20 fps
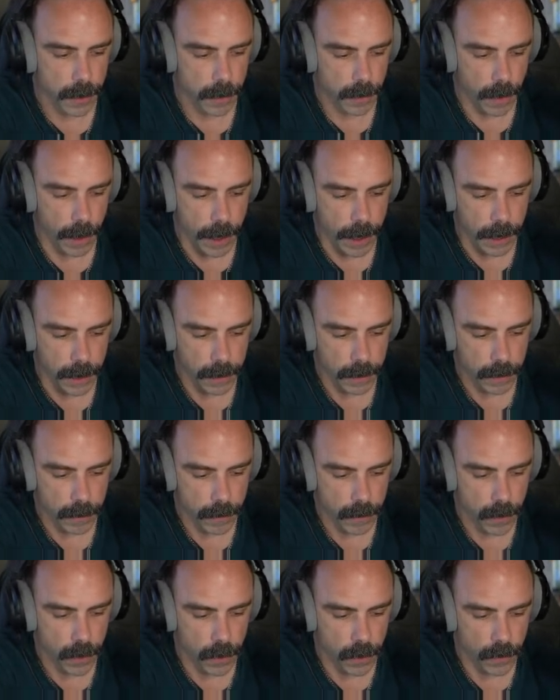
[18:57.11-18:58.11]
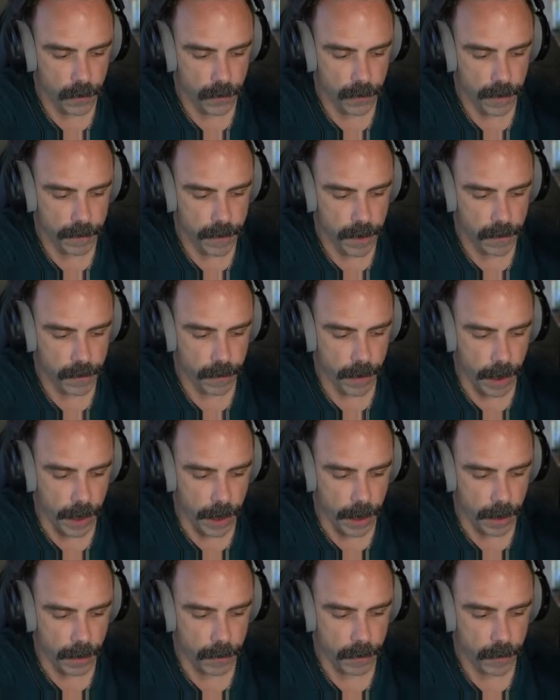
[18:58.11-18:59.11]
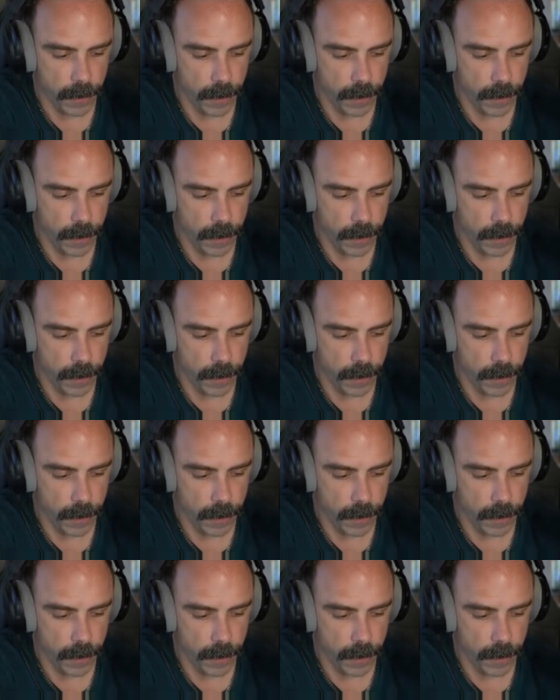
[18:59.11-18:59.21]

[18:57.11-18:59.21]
like 255,